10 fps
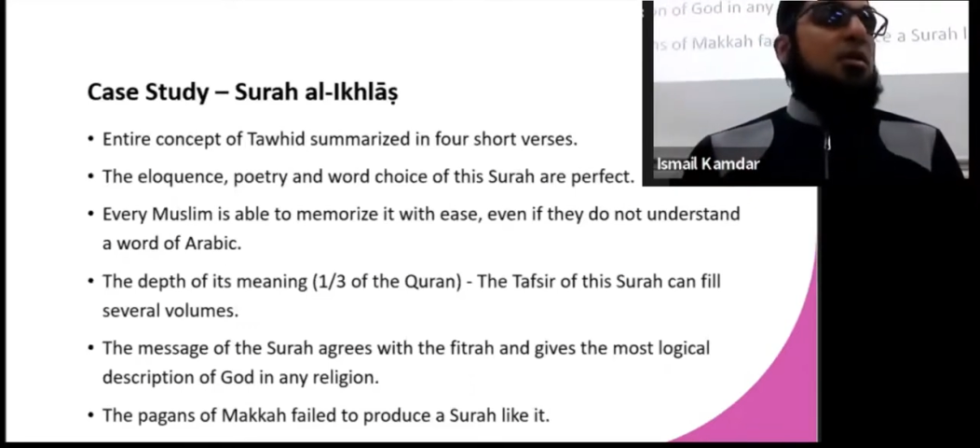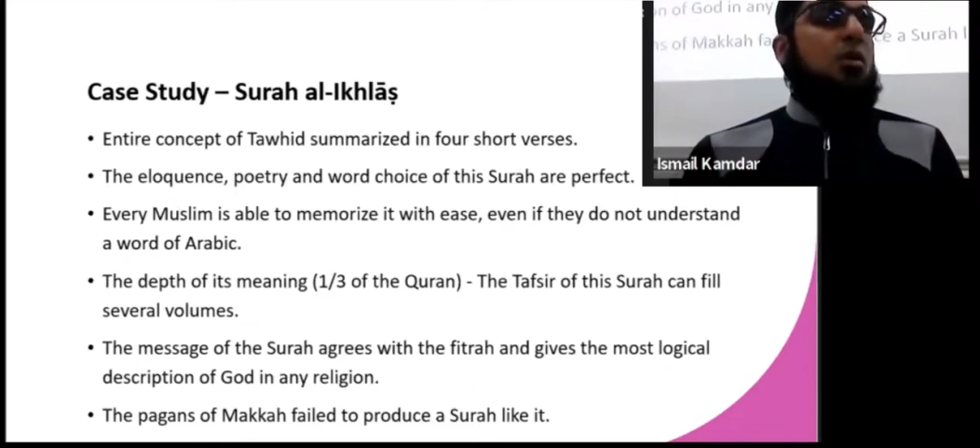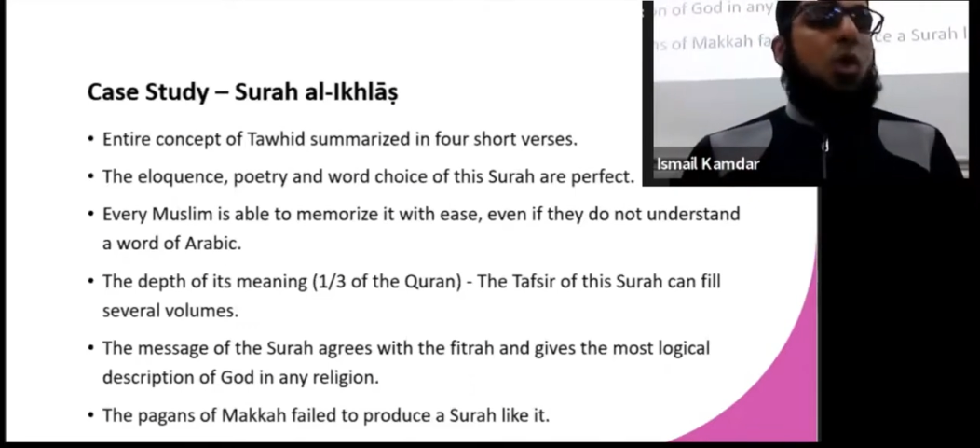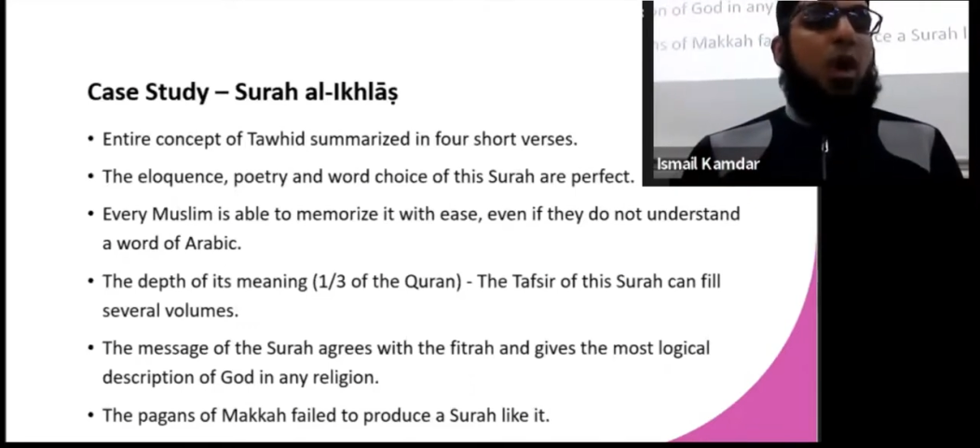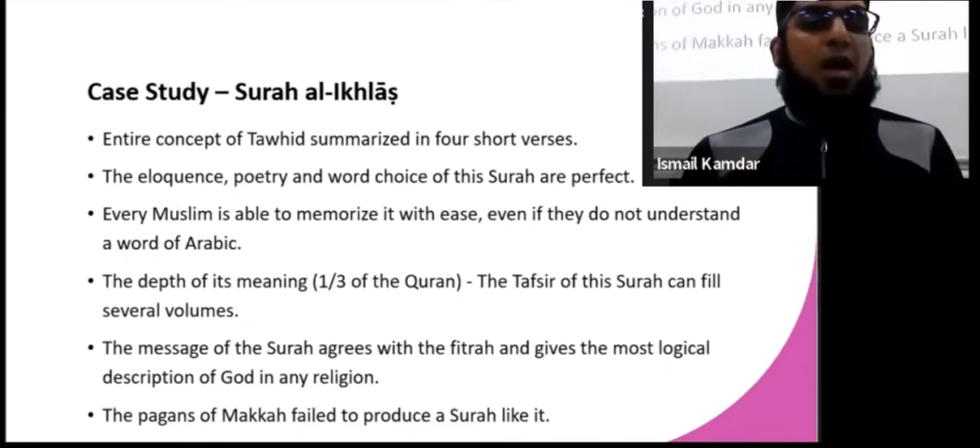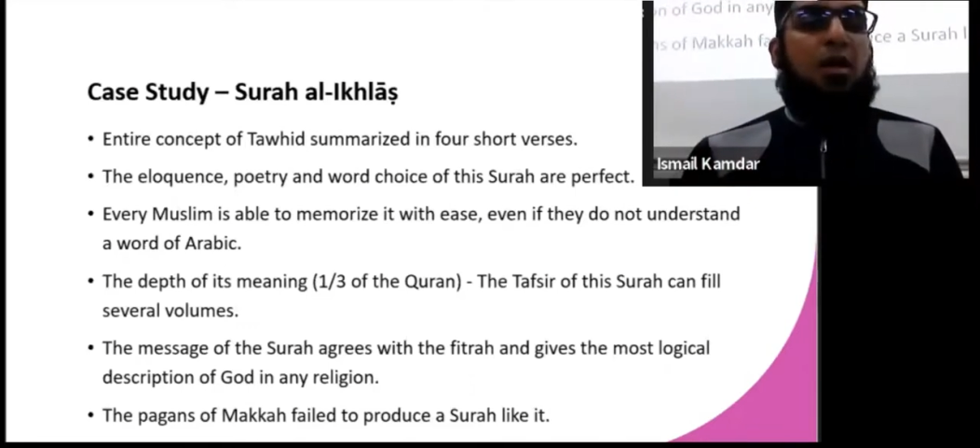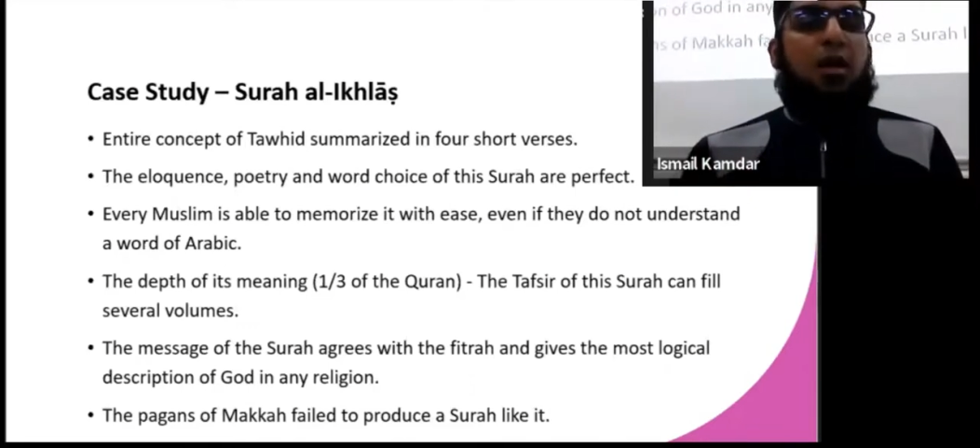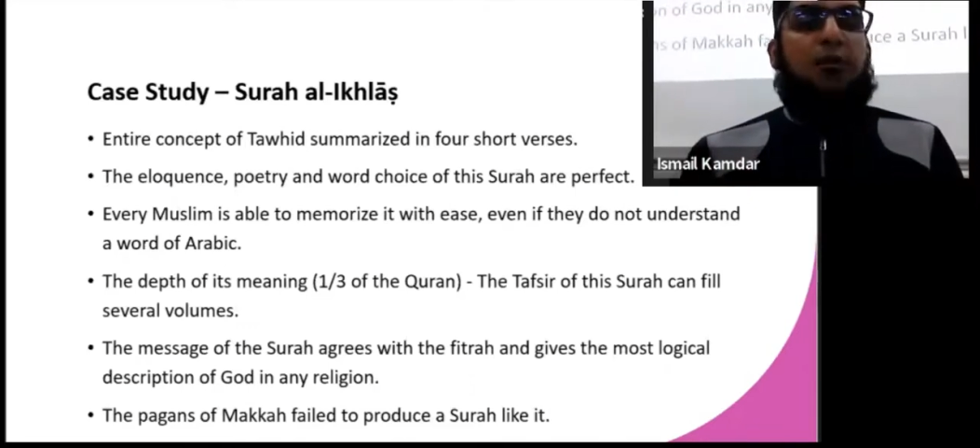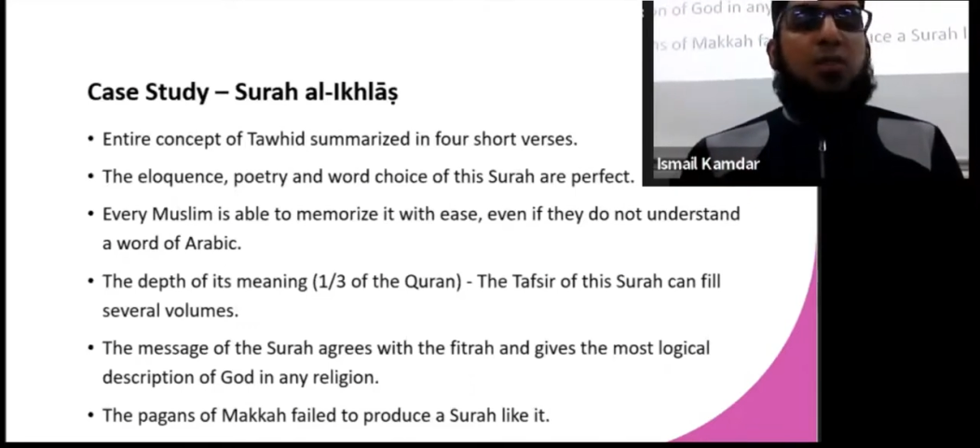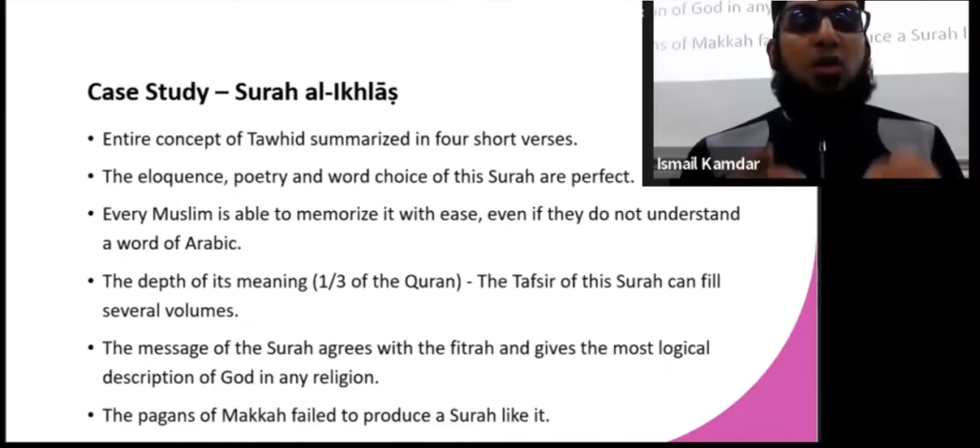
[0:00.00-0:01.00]
Why?
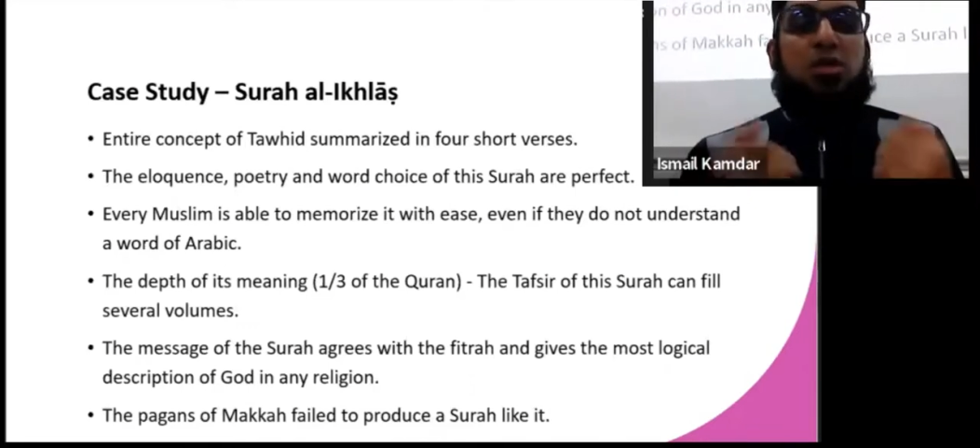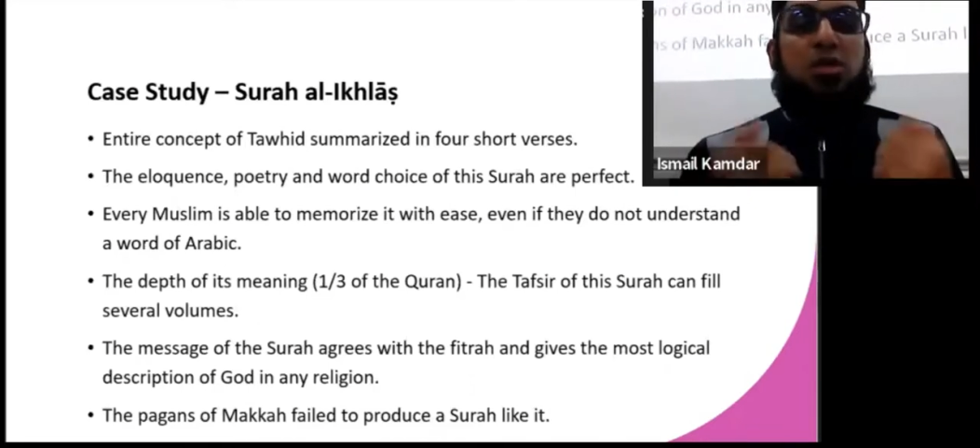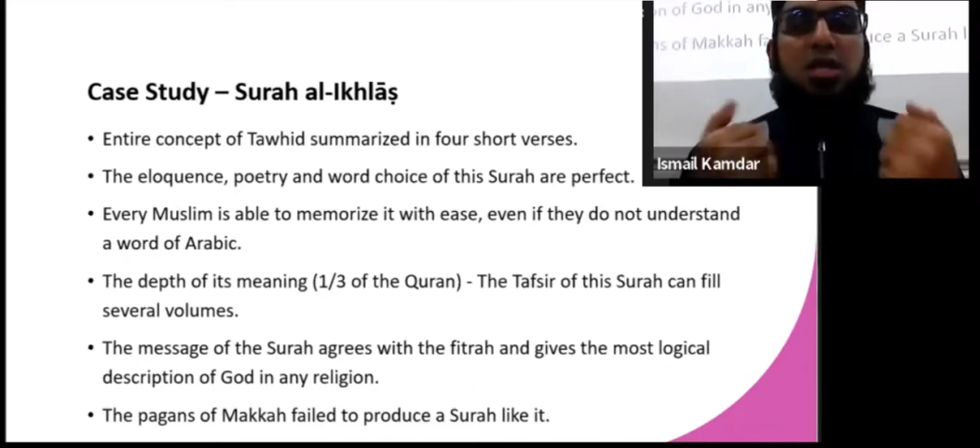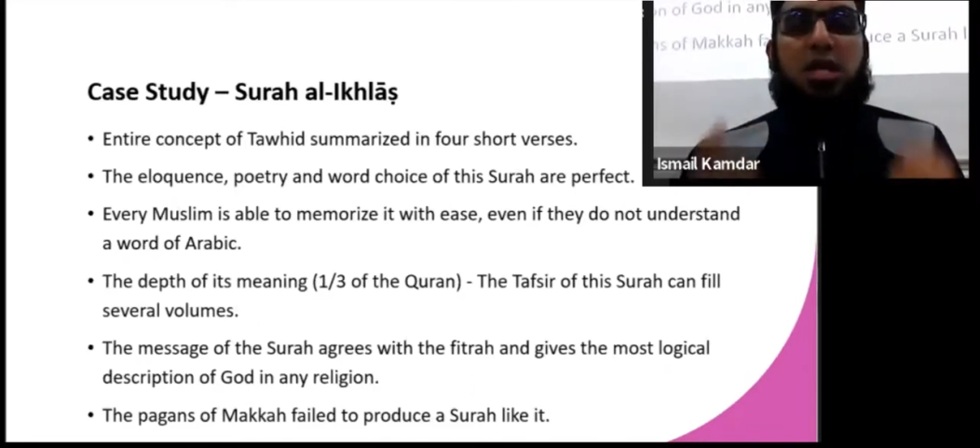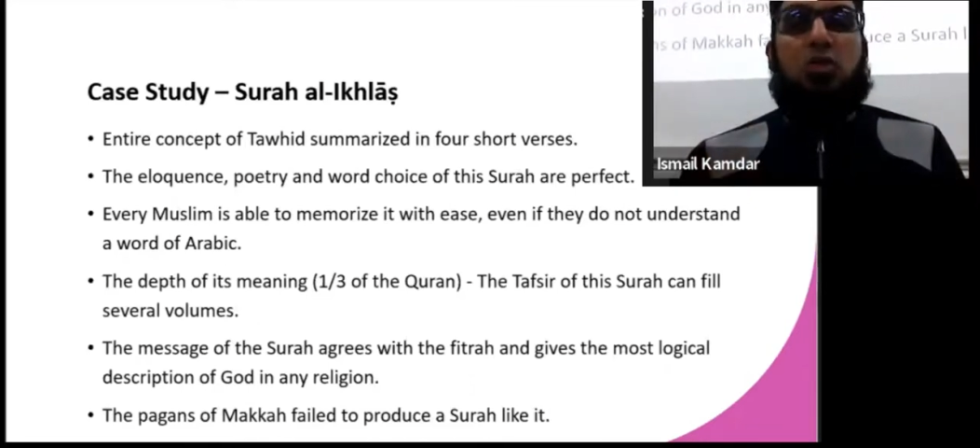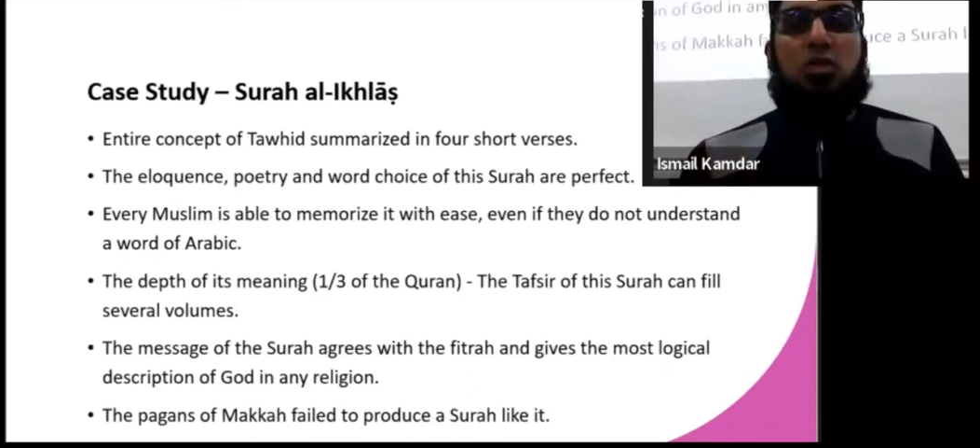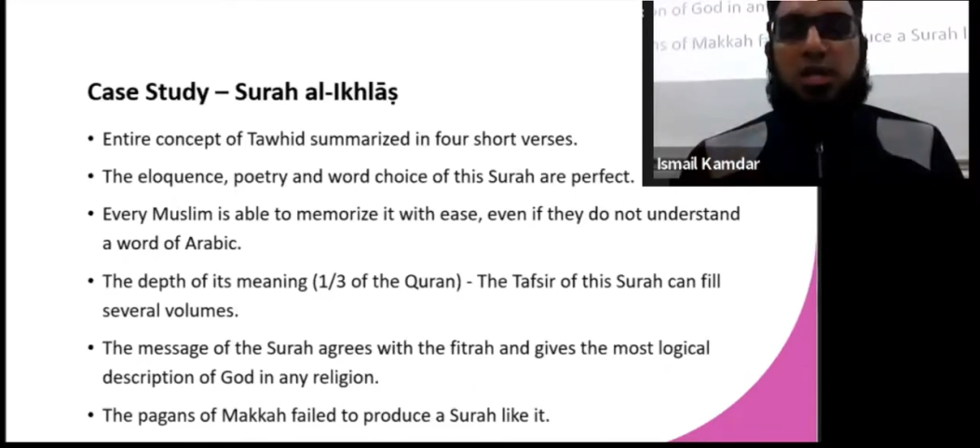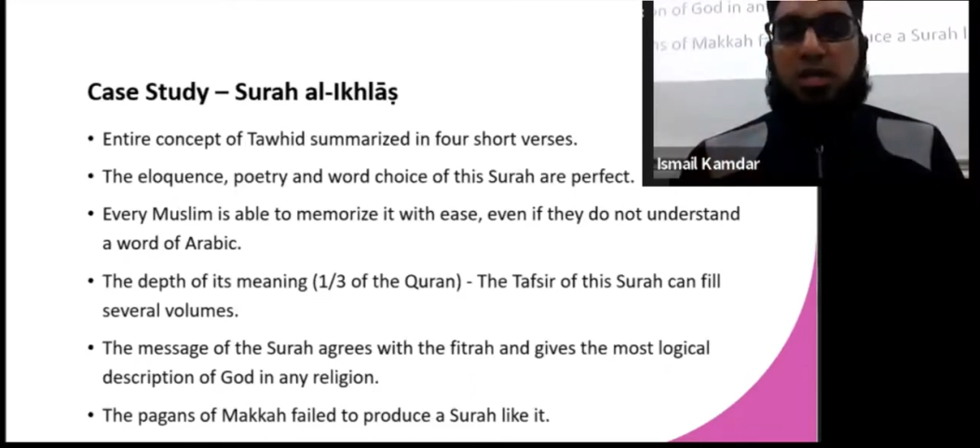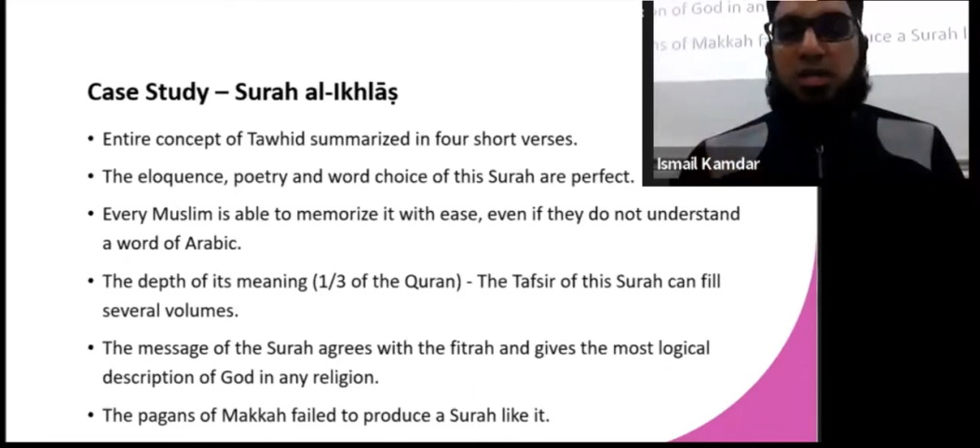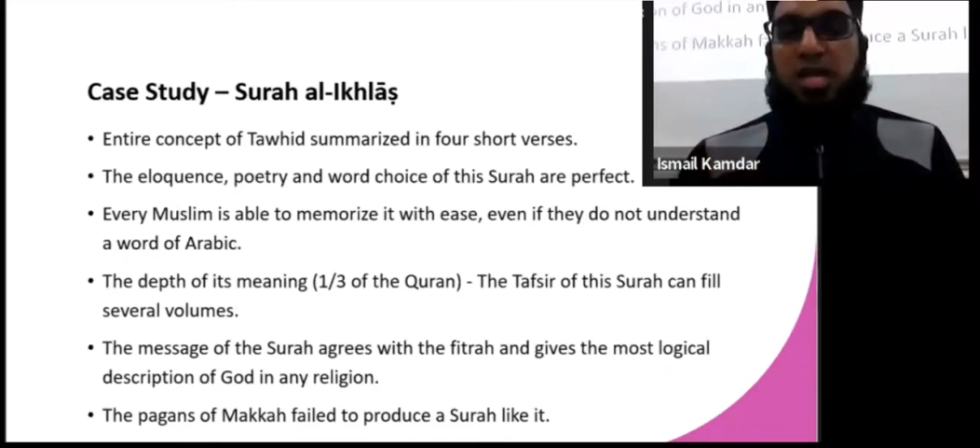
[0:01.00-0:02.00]
Because they looked at this